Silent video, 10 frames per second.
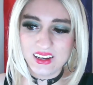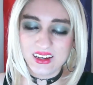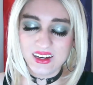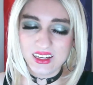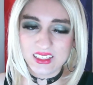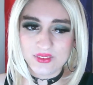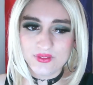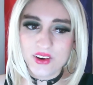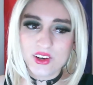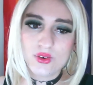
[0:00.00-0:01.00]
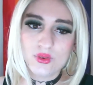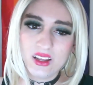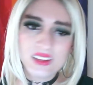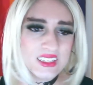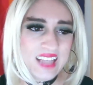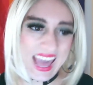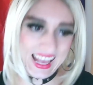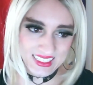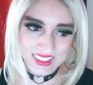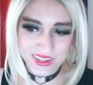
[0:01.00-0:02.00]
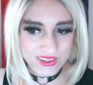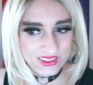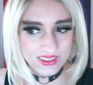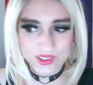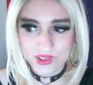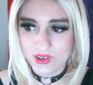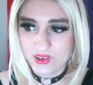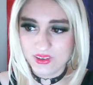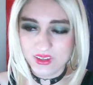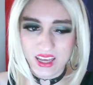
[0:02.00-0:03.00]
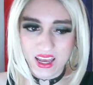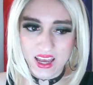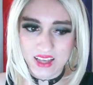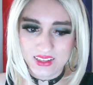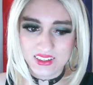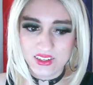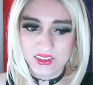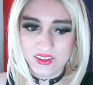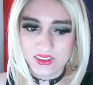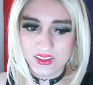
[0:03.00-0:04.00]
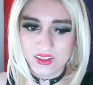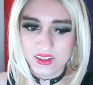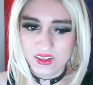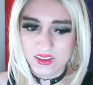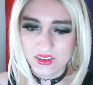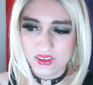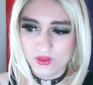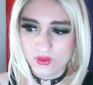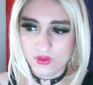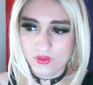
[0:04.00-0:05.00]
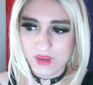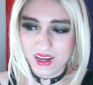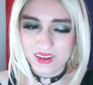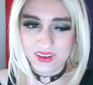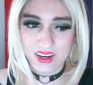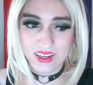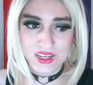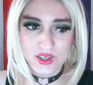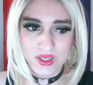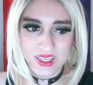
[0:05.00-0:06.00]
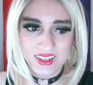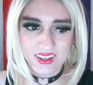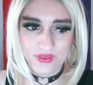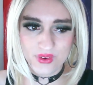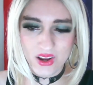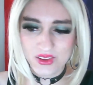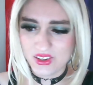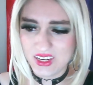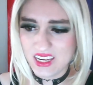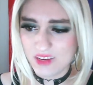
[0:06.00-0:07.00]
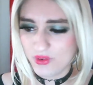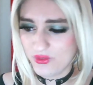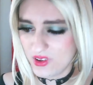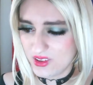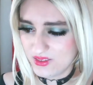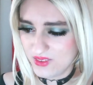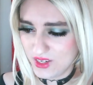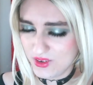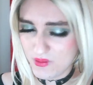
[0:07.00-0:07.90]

It's very cool. It's an S tier, sure, S tier. Man, I need to eat. I forgot to eat before this video.